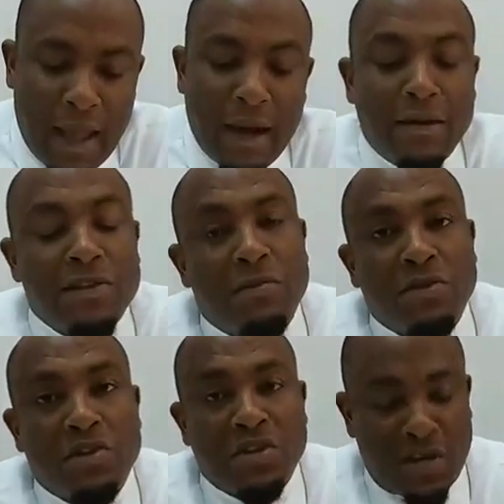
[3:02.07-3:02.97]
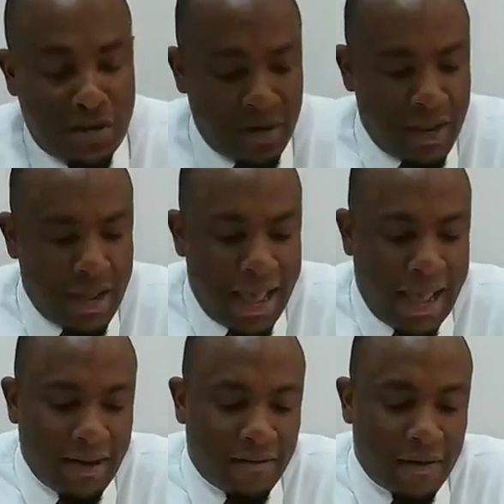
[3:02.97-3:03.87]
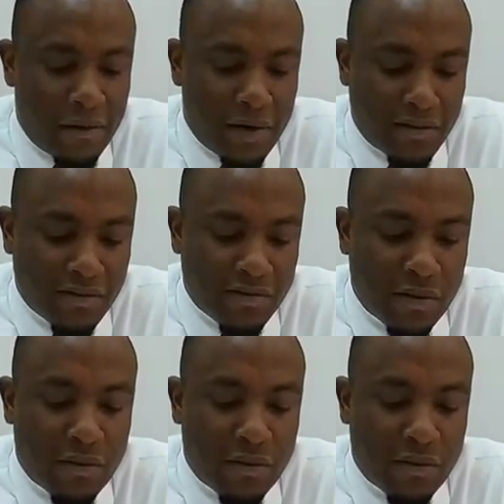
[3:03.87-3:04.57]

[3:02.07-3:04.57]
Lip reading: and disposition are at variance